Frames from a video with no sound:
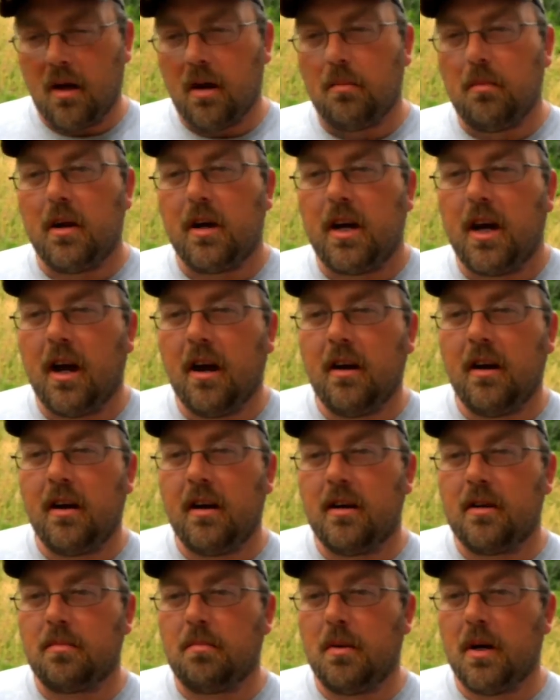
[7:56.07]
Been
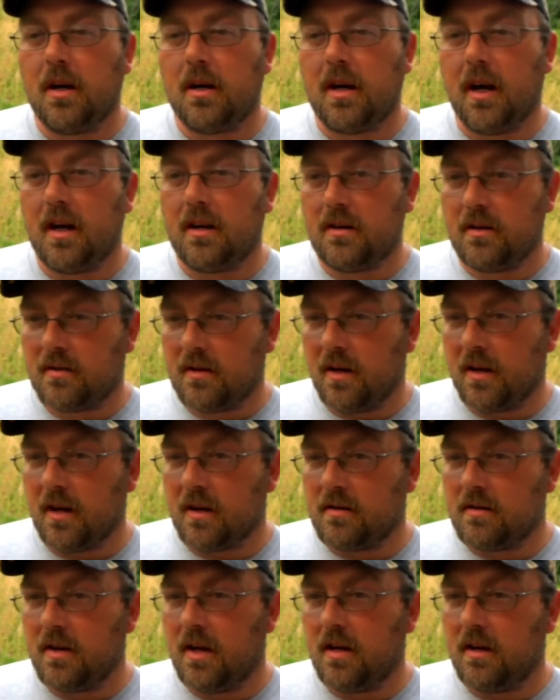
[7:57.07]
carrying this buckeye, just like I
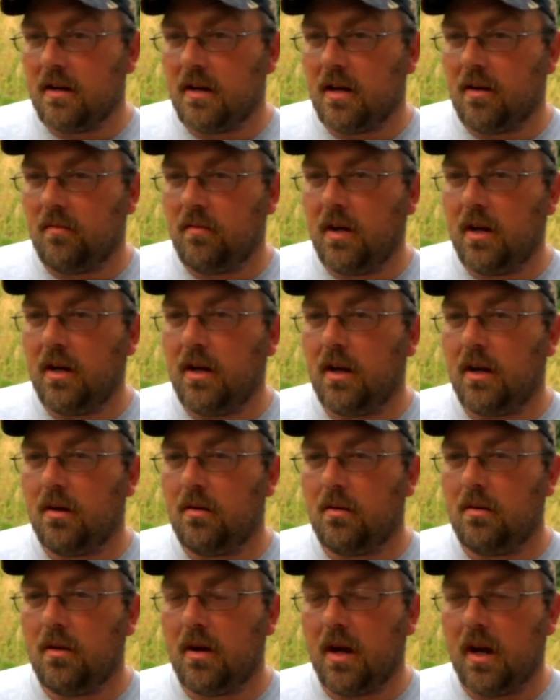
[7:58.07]
said in that
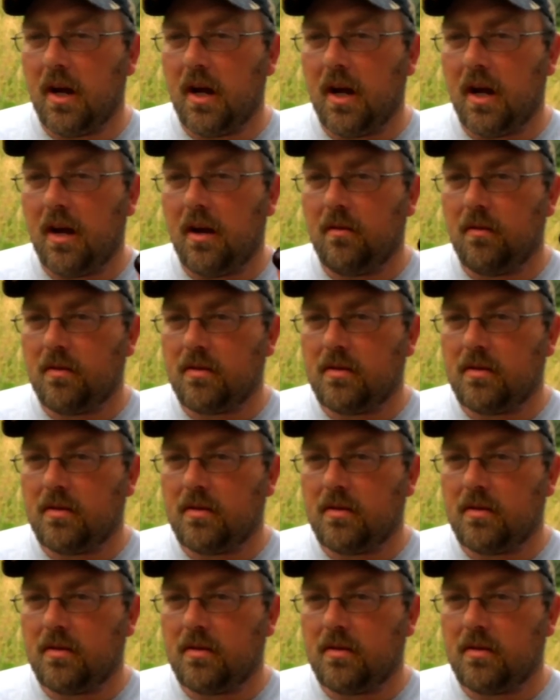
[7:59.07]
video, ever